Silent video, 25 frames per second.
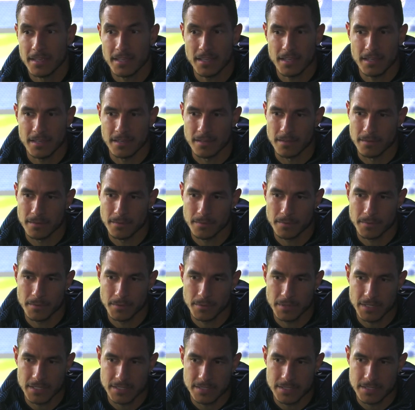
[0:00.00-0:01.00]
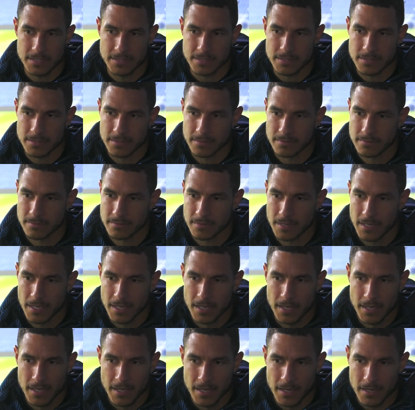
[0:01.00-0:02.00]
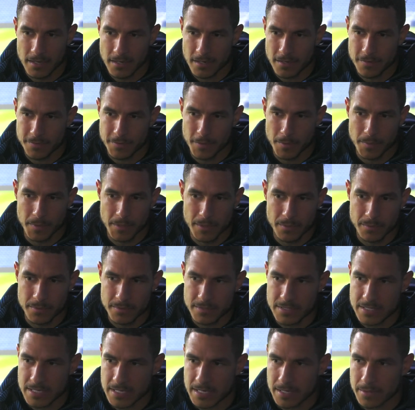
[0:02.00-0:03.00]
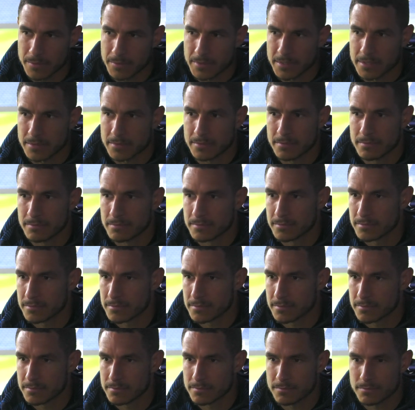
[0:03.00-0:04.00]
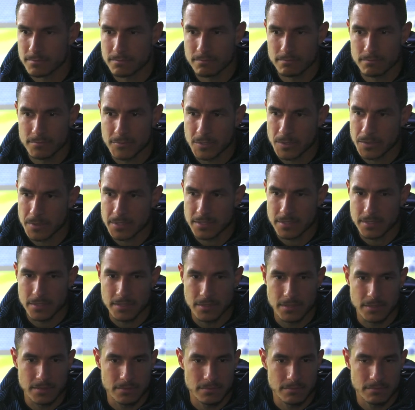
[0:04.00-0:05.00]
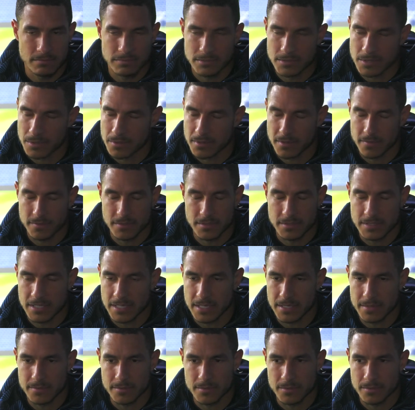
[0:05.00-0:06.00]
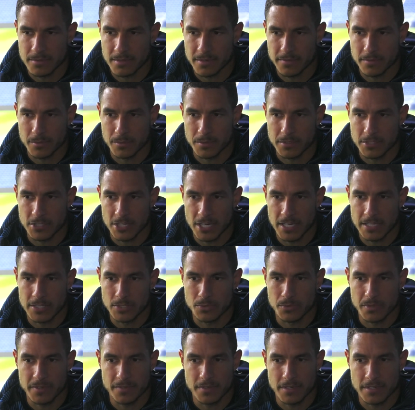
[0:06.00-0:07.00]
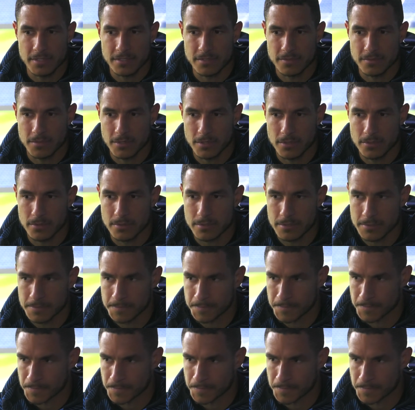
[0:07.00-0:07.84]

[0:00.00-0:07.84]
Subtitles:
Yeah. I mean, this is, I know a few people have said it, with 22 other teams or whatever, we change with us, of course.